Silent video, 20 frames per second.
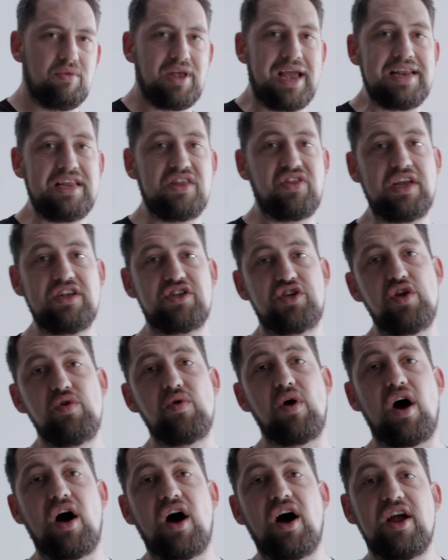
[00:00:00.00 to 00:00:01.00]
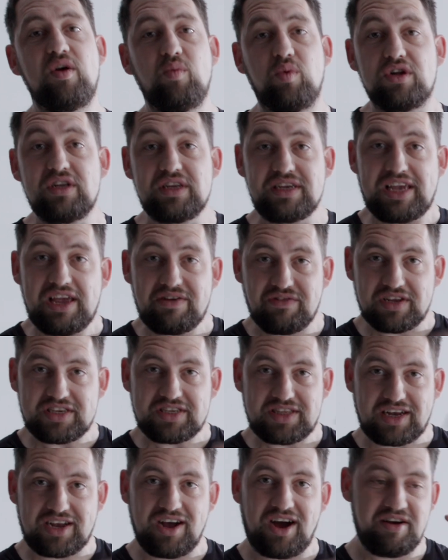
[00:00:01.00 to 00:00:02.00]
Anything too high wouldn't give us
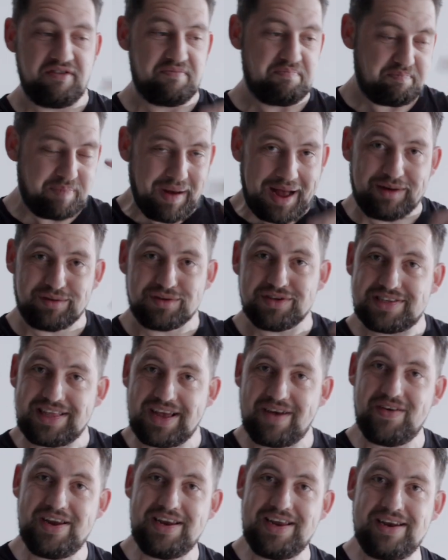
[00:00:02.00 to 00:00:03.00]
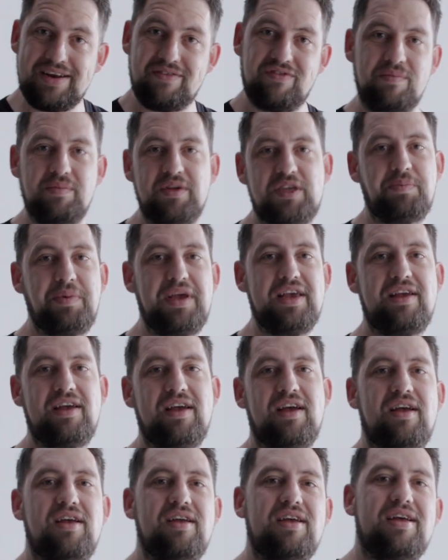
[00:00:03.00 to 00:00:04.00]
the kind of bounce that we needed from the
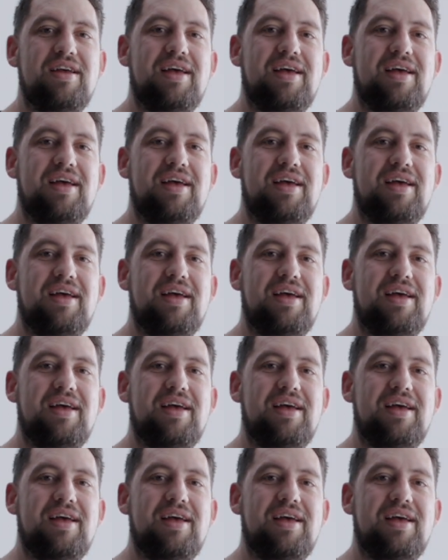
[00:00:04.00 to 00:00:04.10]
speaker,